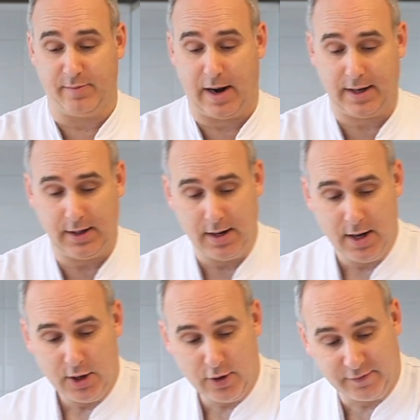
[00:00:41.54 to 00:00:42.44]
bit of money.
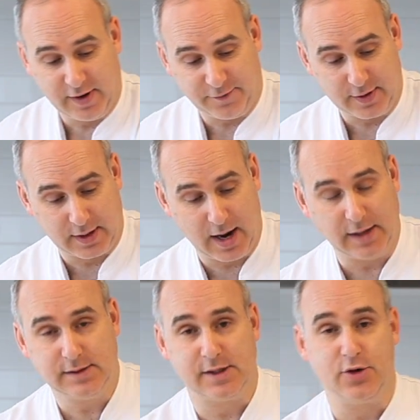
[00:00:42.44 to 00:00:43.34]
You have different
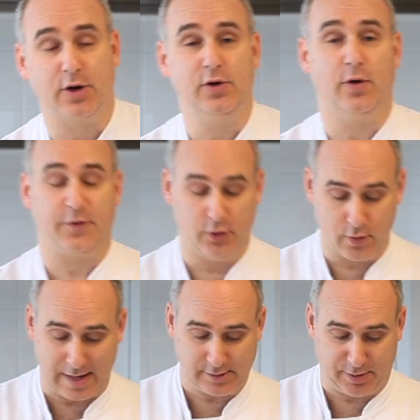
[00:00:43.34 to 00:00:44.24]
cuts and you can do a few
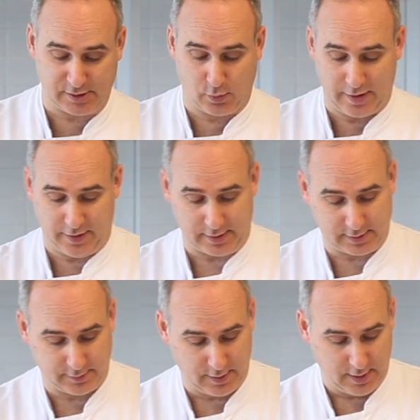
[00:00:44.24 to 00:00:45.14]
recipes with
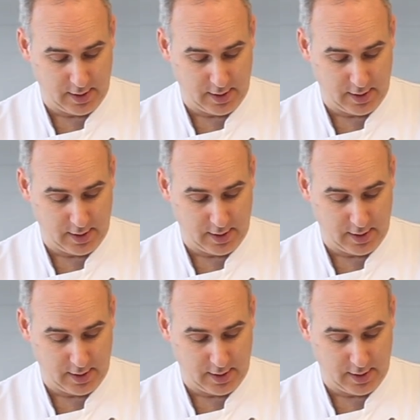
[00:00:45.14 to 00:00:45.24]
it.